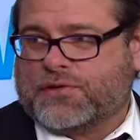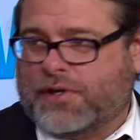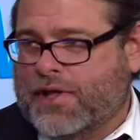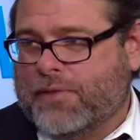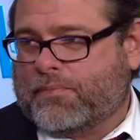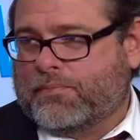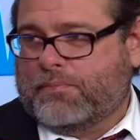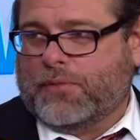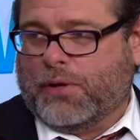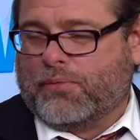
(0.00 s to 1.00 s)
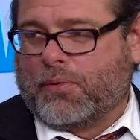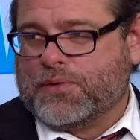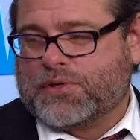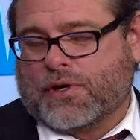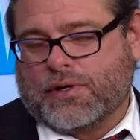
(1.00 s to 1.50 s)
I was telling that you know before
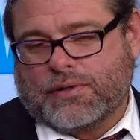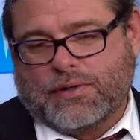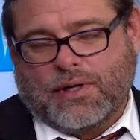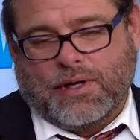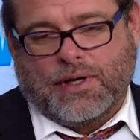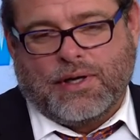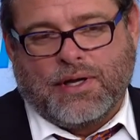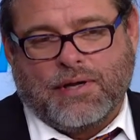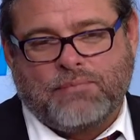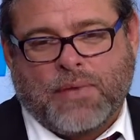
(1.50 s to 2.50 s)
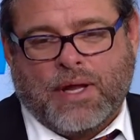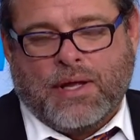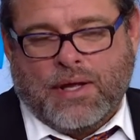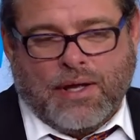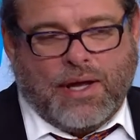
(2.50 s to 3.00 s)
we started, and um,
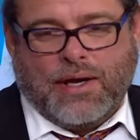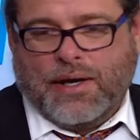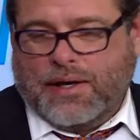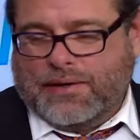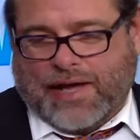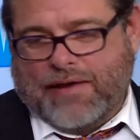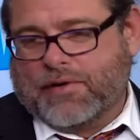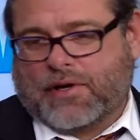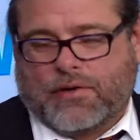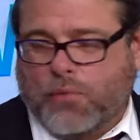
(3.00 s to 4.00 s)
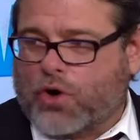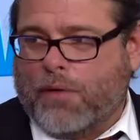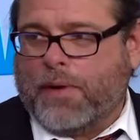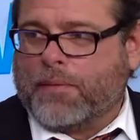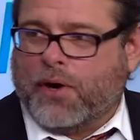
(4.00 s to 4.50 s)
and David will
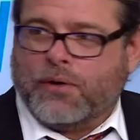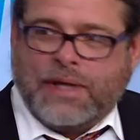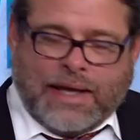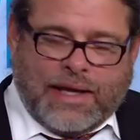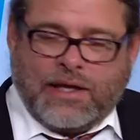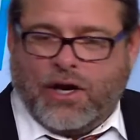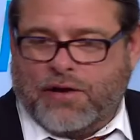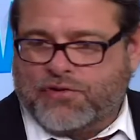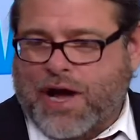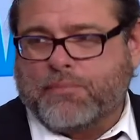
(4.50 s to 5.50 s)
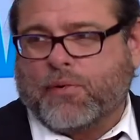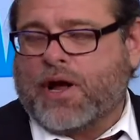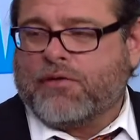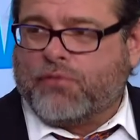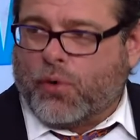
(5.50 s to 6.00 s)
call me up and go, you know, I've shopped
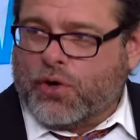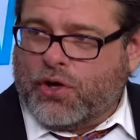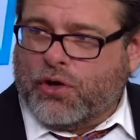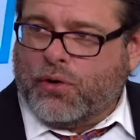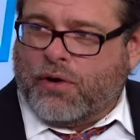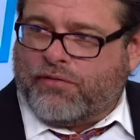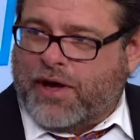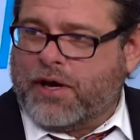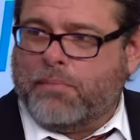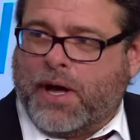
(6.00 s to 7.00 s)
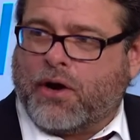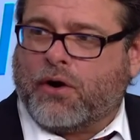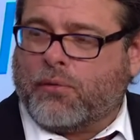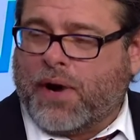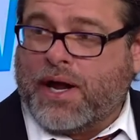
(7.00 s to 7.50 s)
around for you. I found a
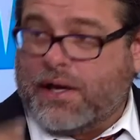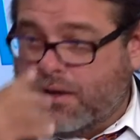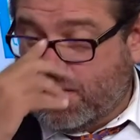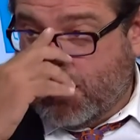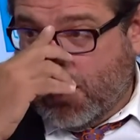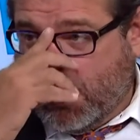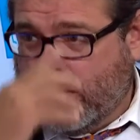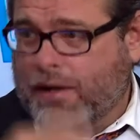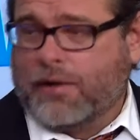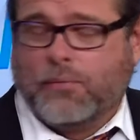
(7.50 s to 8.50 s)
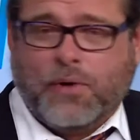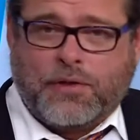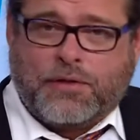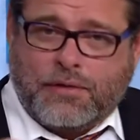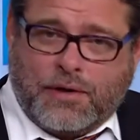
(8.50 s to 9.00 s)
better rate uh,
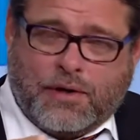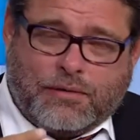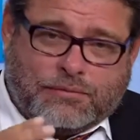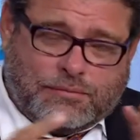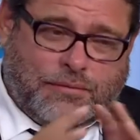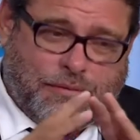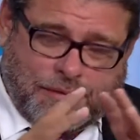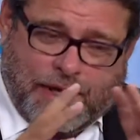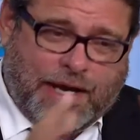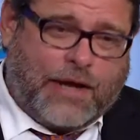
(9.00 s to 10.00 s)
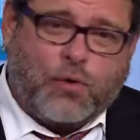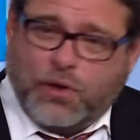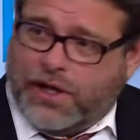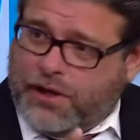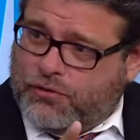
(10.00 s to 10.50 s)
with you know an
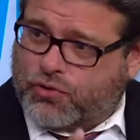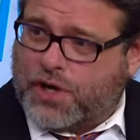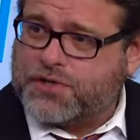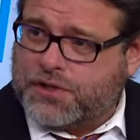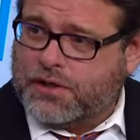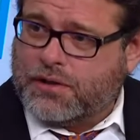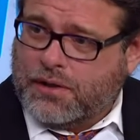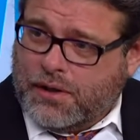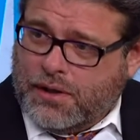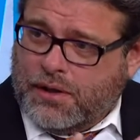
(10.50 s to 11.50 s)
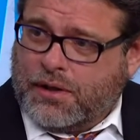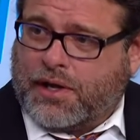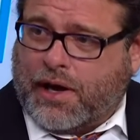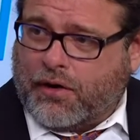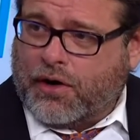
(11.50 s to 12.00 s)
equally trusted
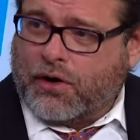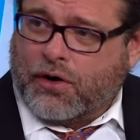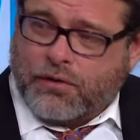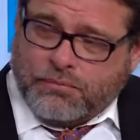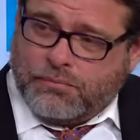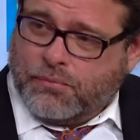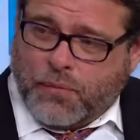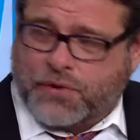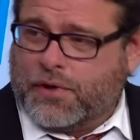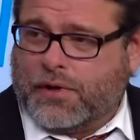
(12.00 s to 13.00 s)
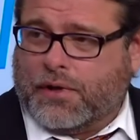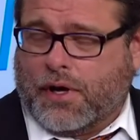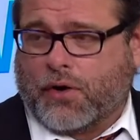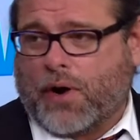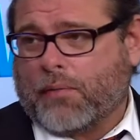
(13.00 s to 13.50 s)
carrier with
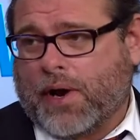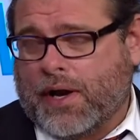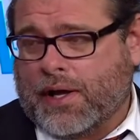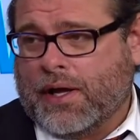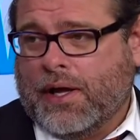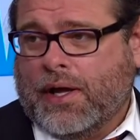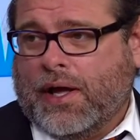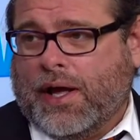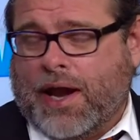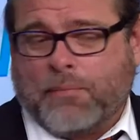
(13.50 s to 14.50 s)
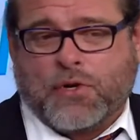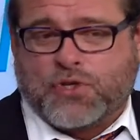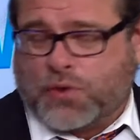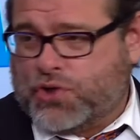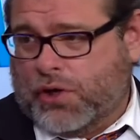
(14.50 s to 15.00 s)
a, a great rating, and I'm going to
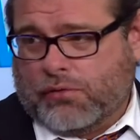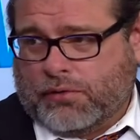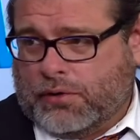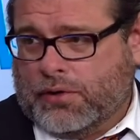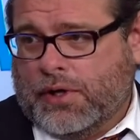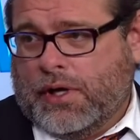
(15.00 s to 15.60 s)
switch you over.